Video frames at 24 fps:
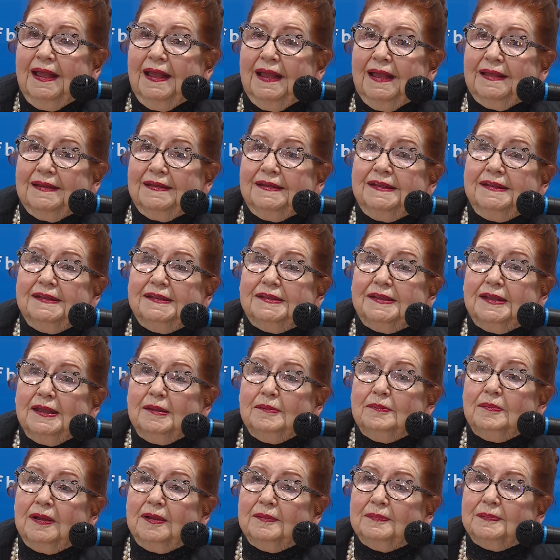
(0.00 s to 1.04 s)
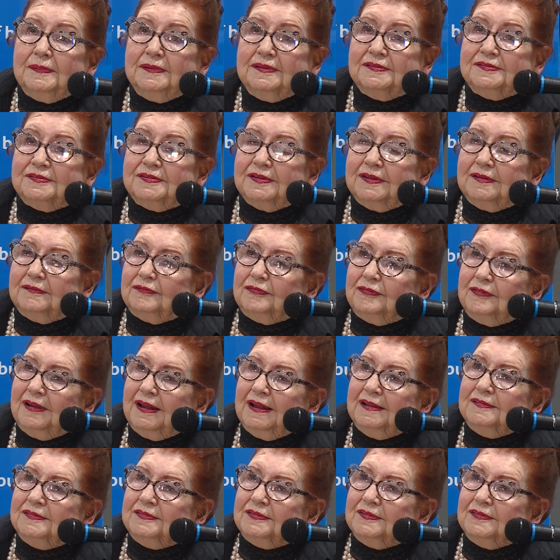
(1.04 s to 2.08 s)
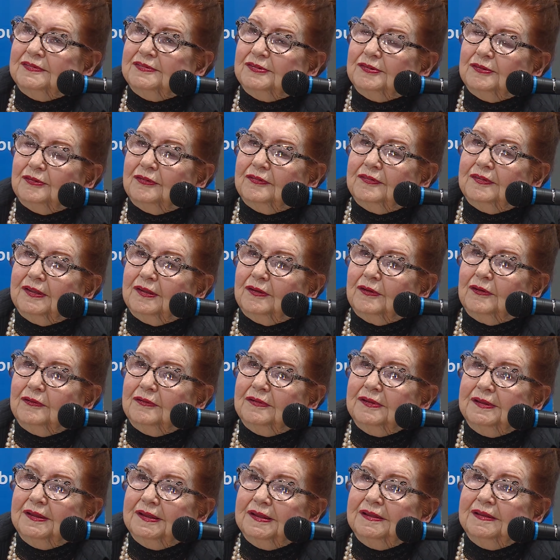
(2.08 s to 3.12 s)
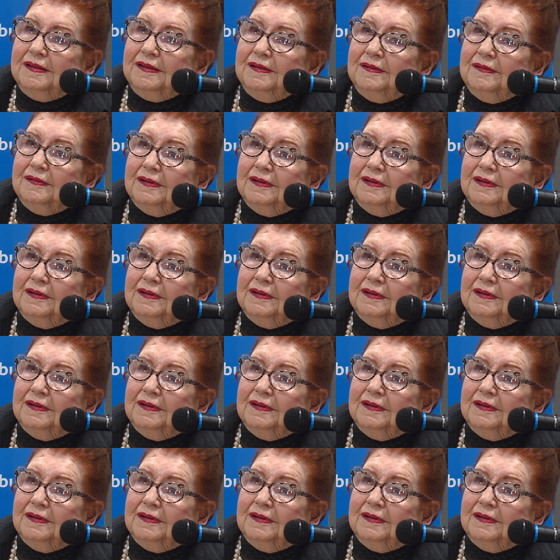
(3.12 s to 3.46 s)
And he came up and said, "Frances, you're the only